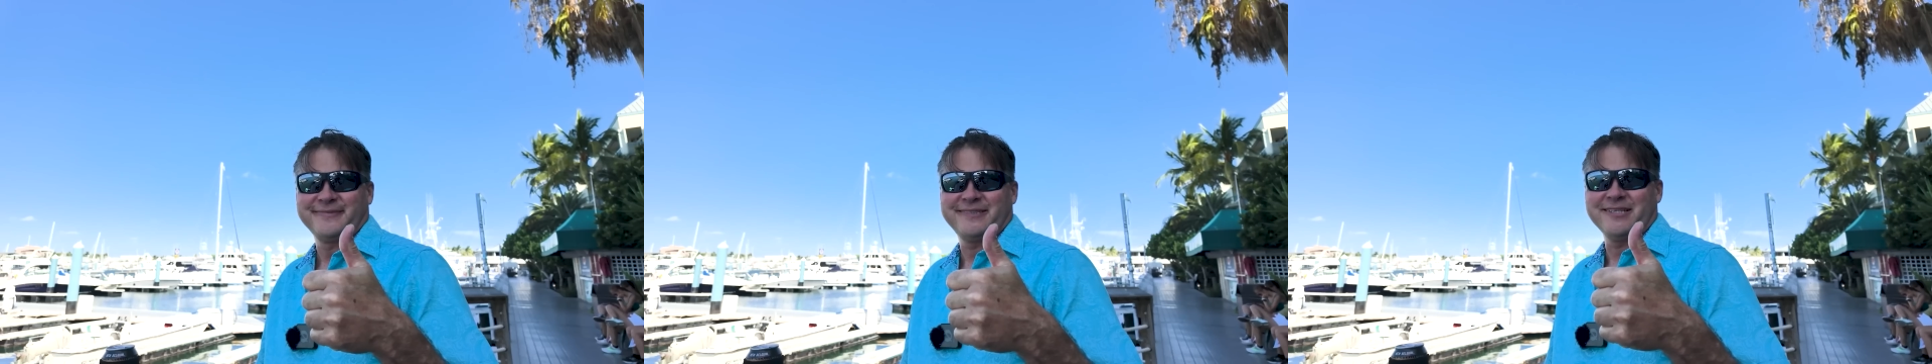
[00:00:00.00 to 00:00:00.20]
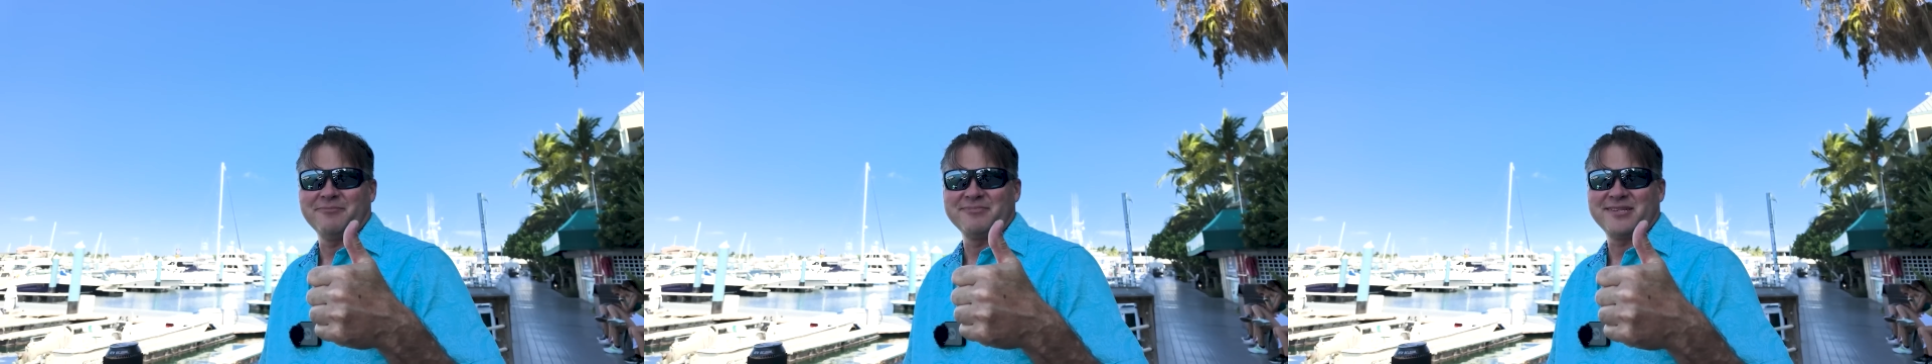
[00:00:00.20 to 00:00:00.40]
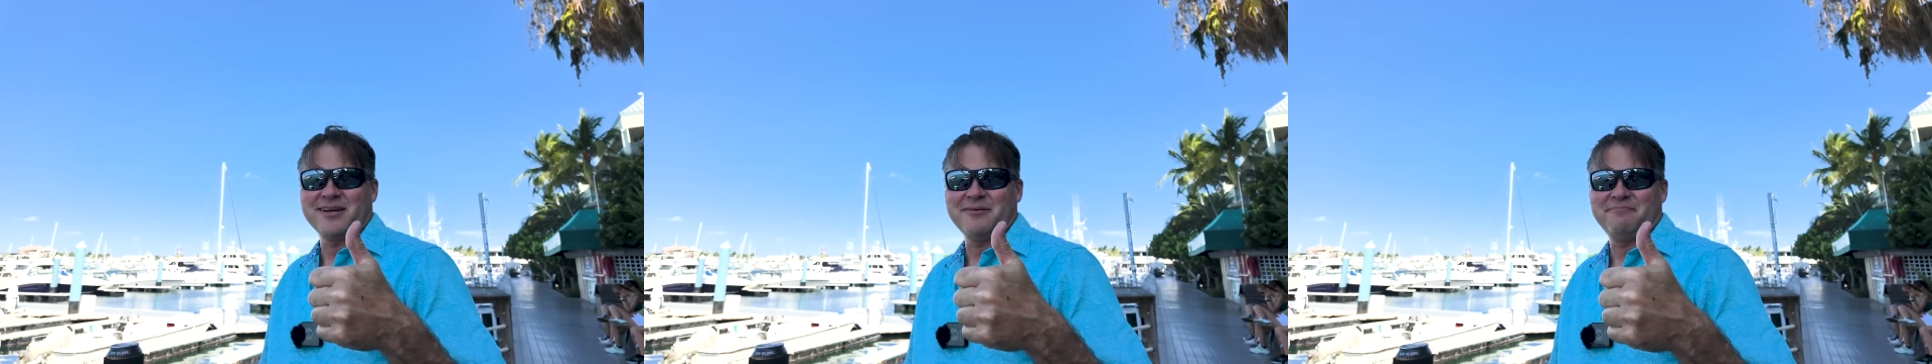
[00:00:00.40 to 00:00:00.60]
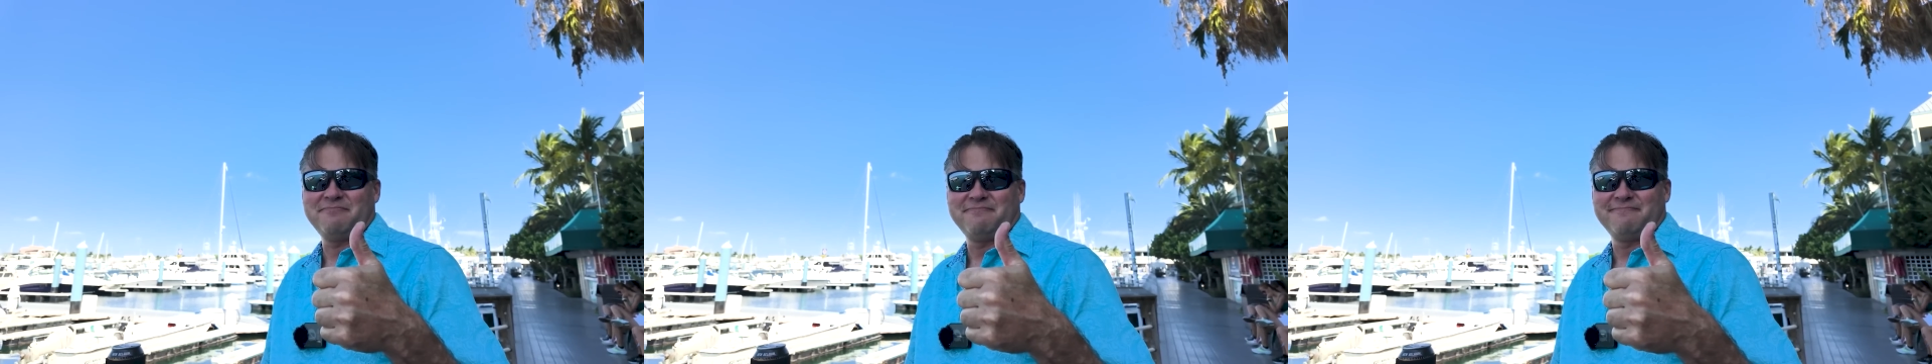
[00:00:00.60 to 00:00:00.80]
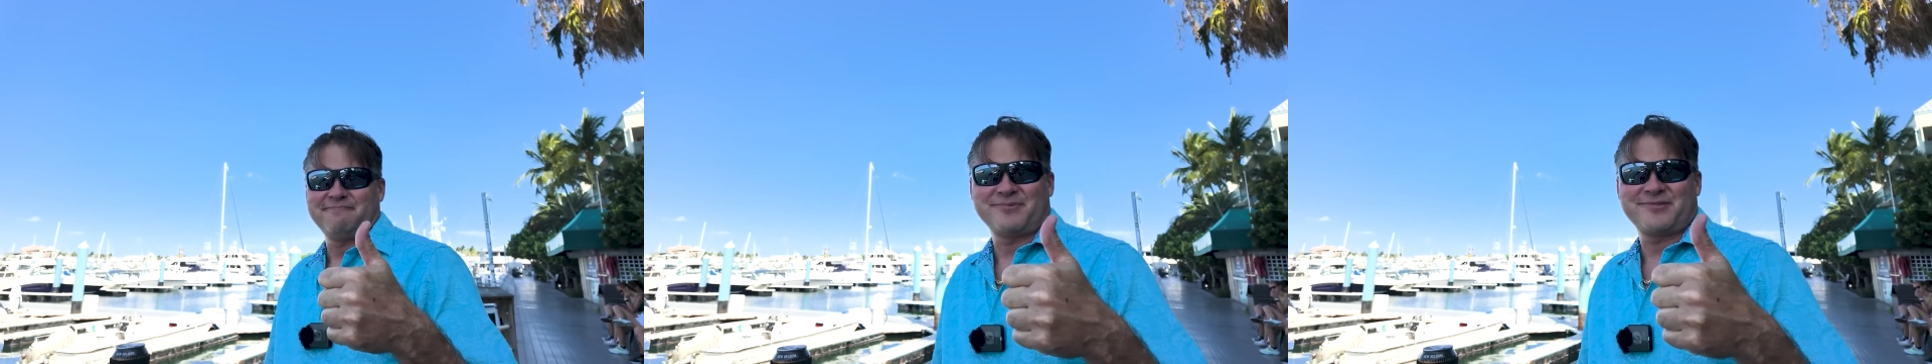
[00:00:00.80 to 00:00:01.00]
Thumbs up,
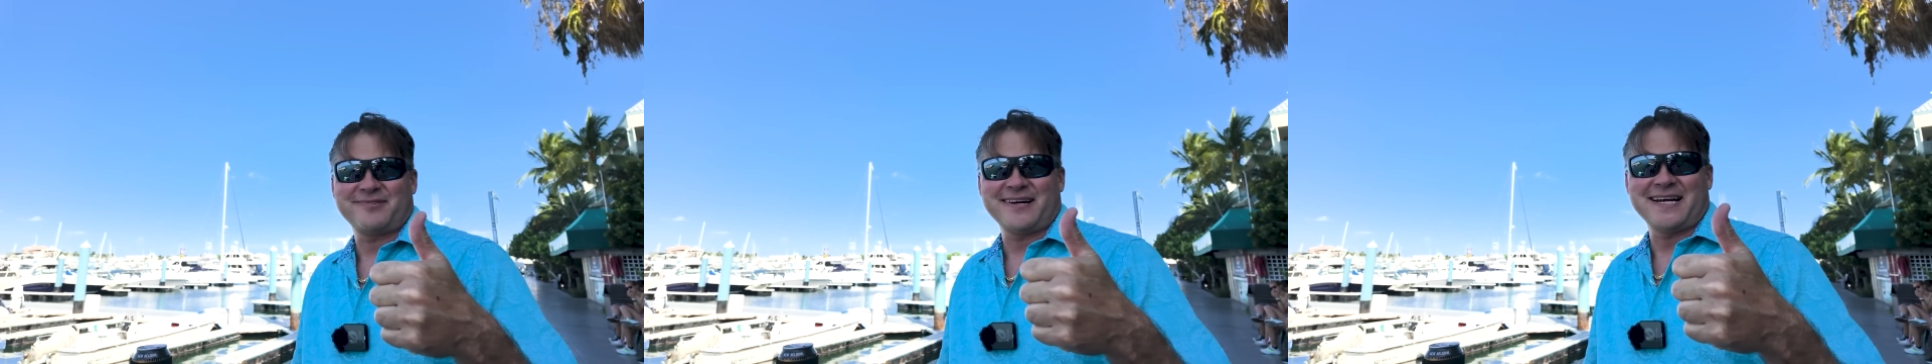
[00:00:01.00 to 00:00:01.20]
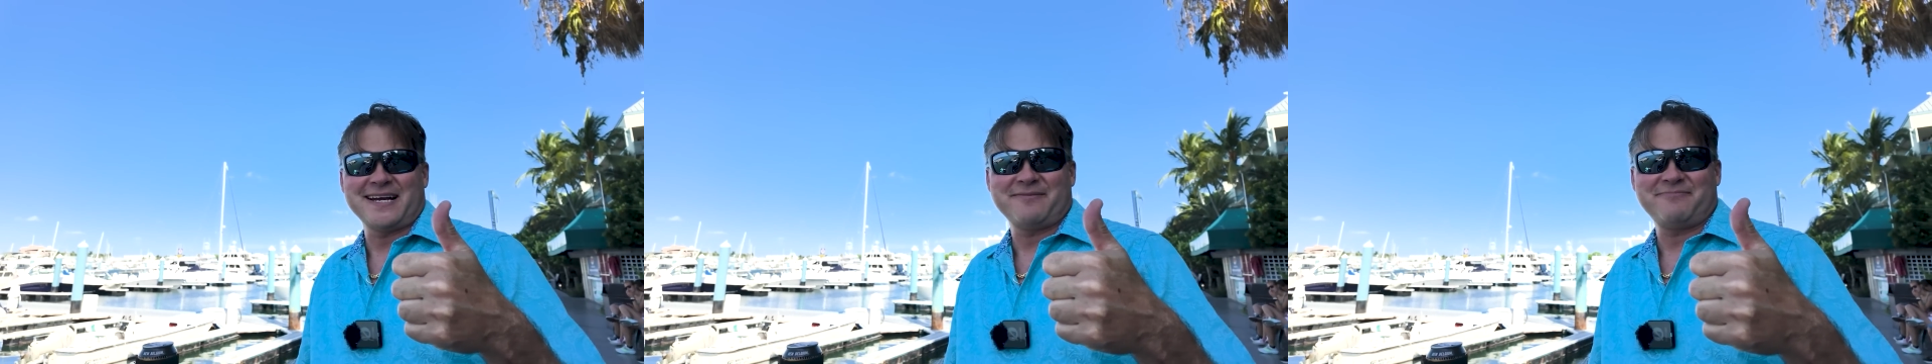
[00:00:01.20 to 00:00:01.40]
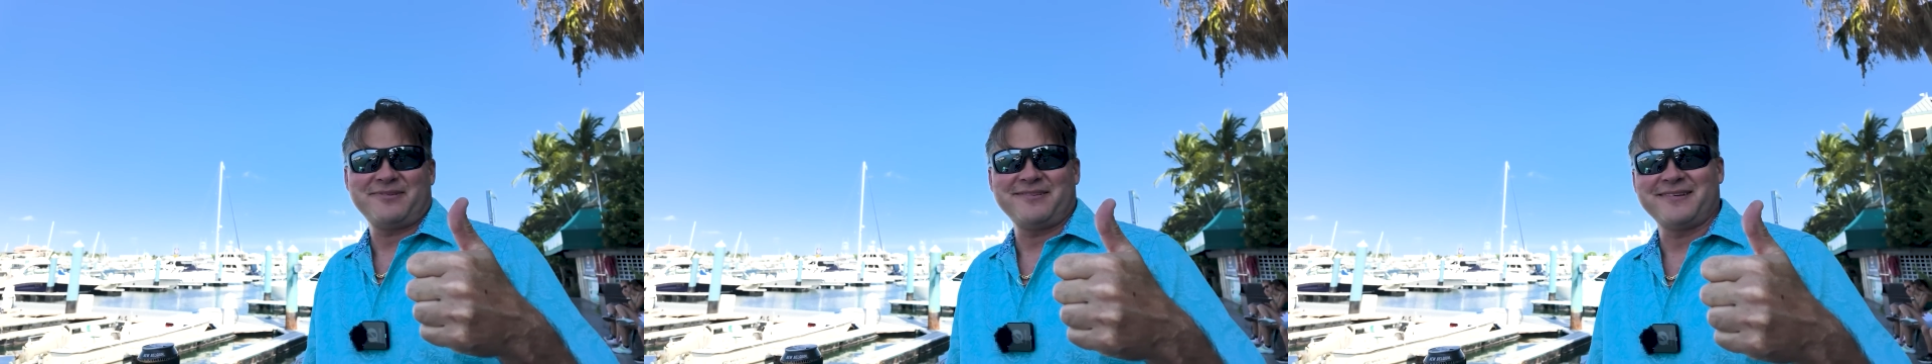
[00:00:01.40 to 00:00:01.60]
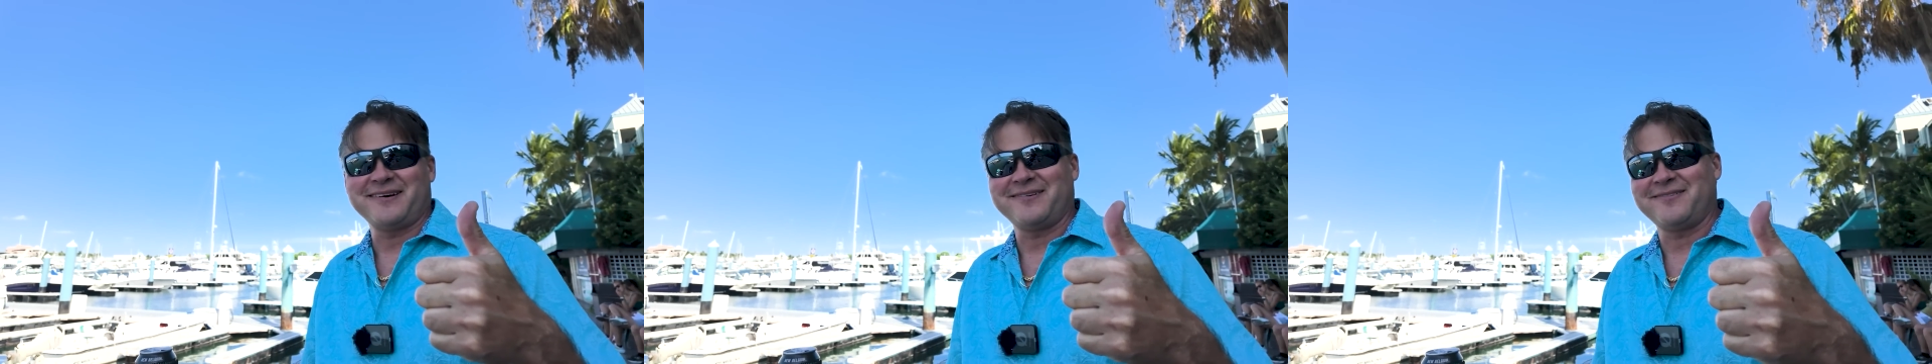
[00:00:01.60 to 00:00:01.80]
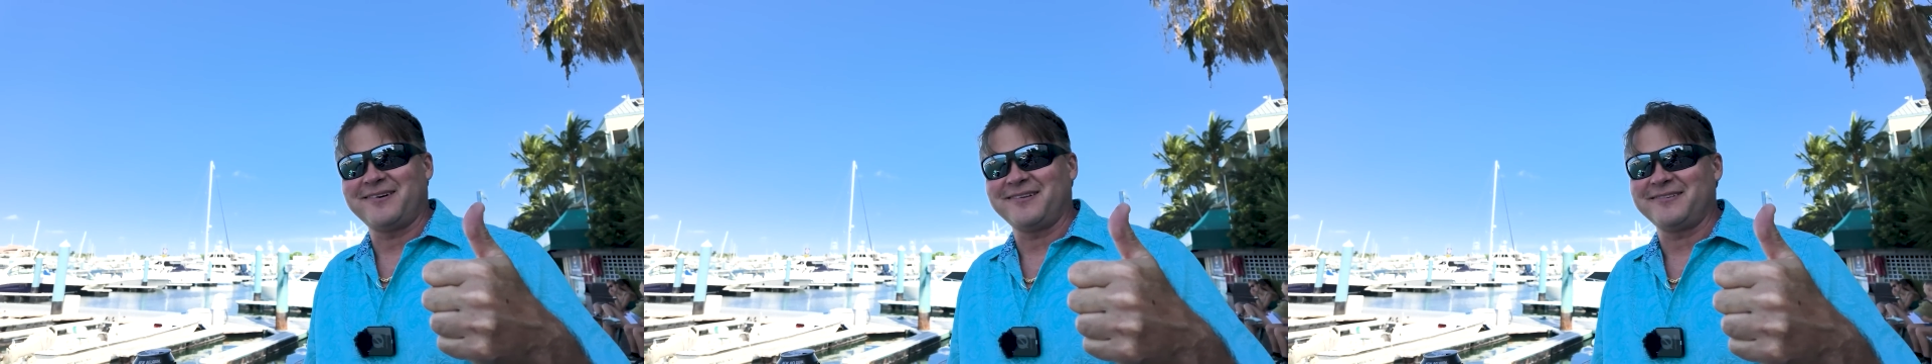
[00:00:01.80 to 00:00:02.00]
subscribe, you
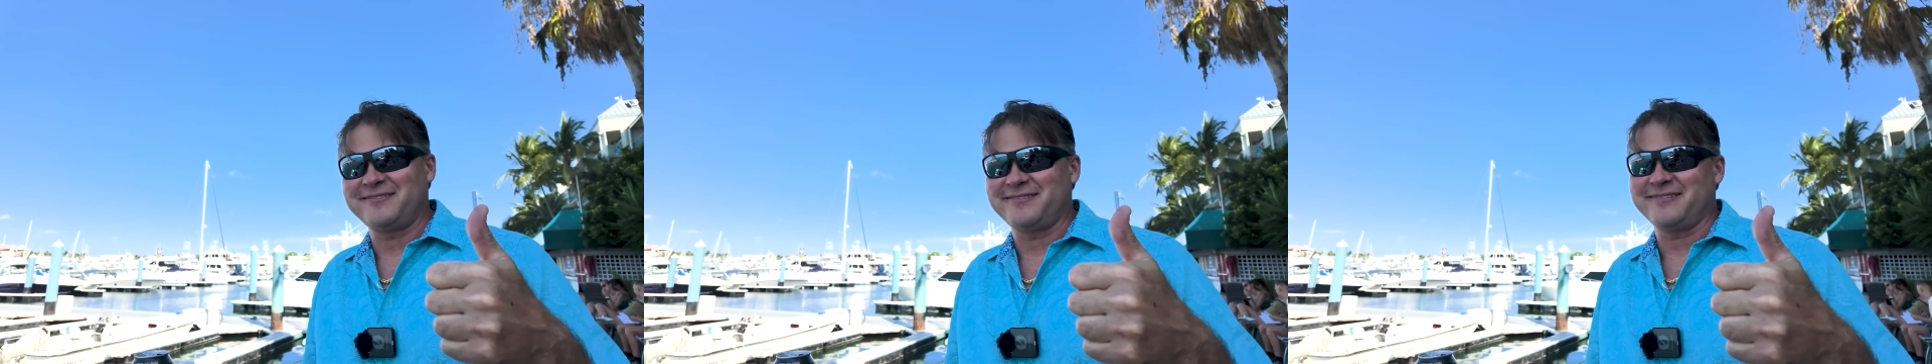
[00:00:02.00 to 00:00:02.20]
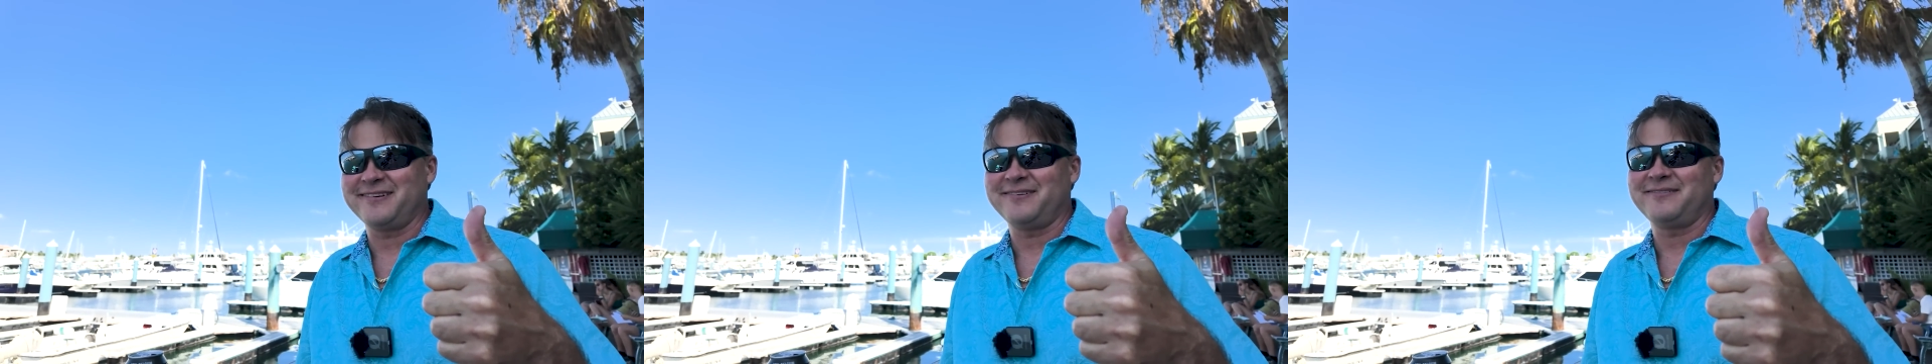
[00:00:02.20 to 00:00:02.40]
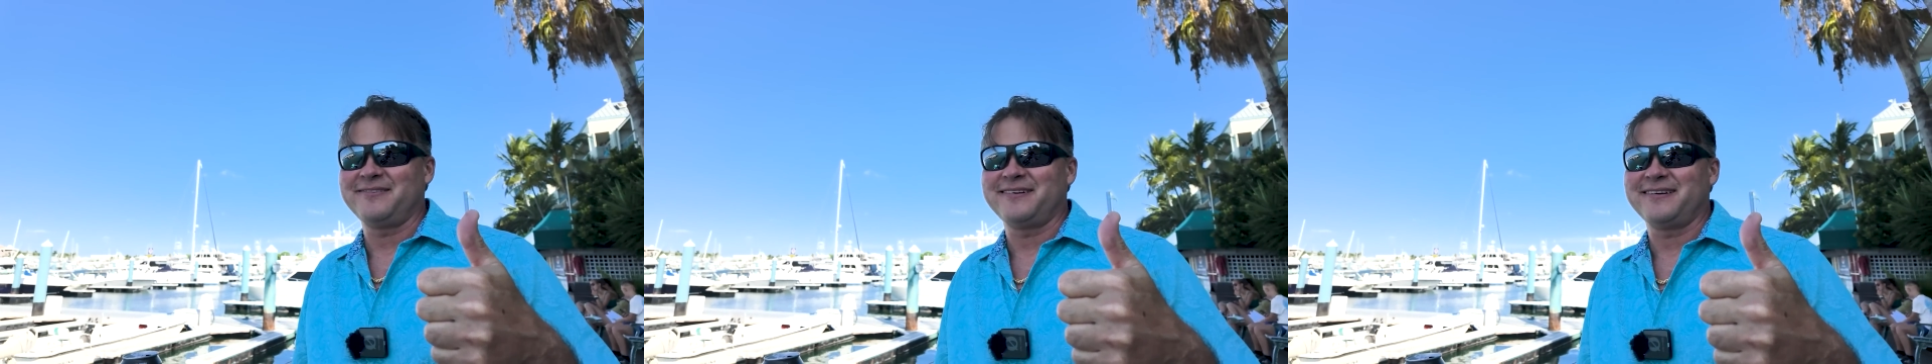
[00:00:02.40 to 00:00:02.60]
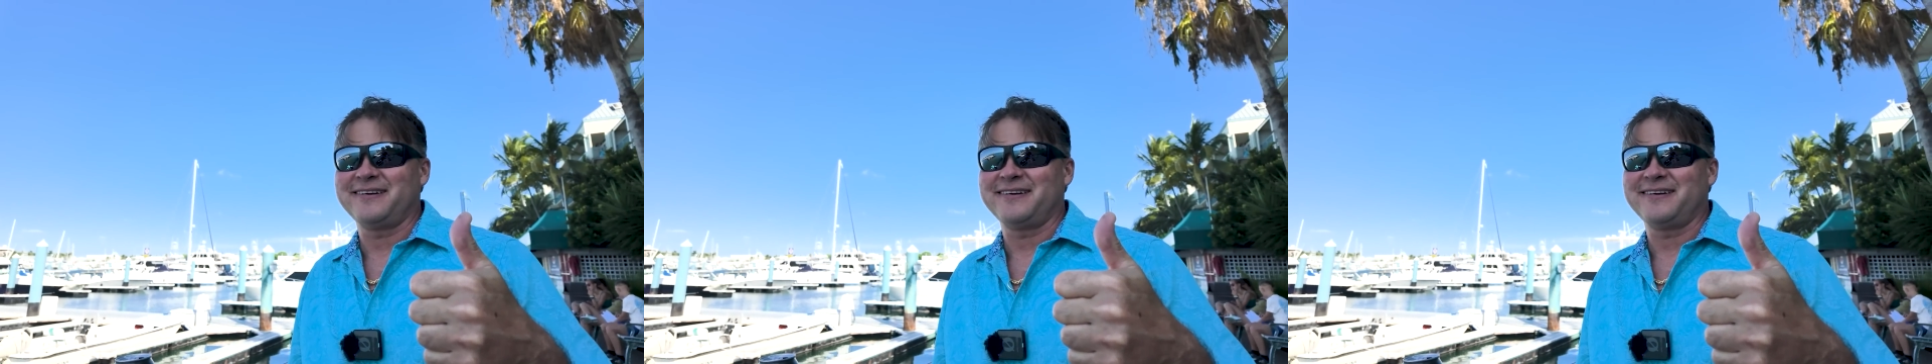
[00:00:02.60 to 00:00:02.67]
know, all the drill.